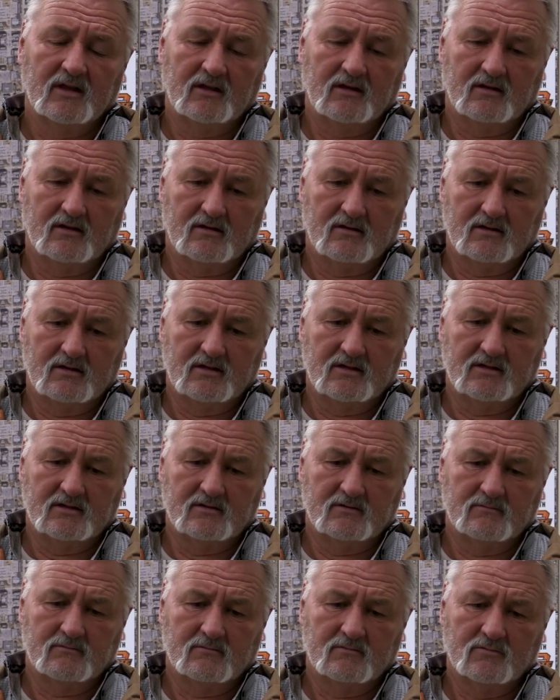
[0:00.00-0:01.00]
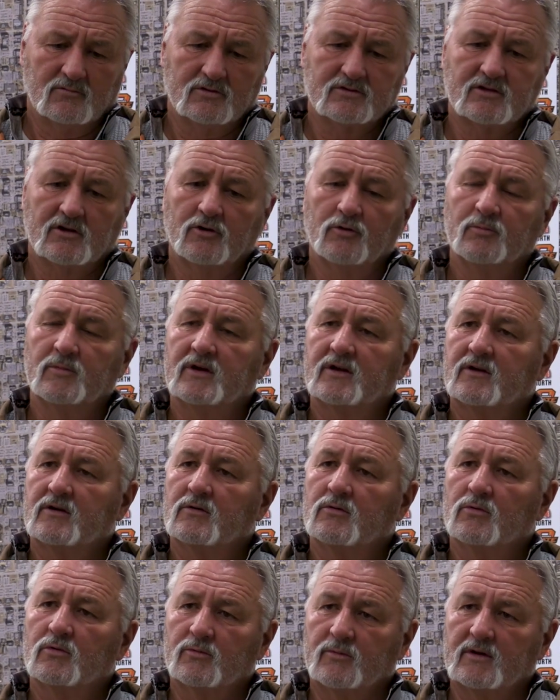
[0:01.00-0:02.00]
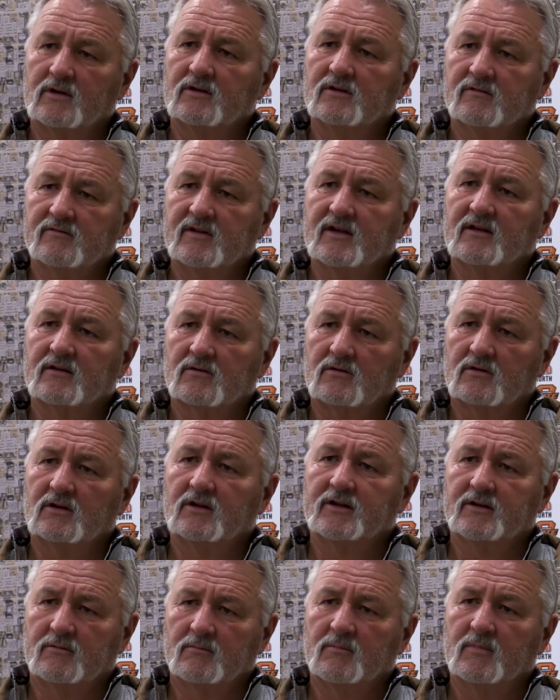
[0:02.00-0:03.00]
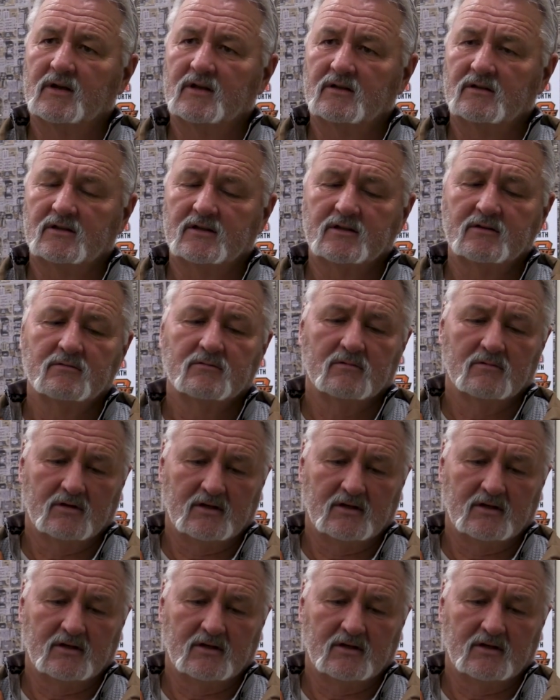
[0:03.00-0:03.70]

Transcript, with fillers: and was a homemaker when we lived down in Clinton mainly.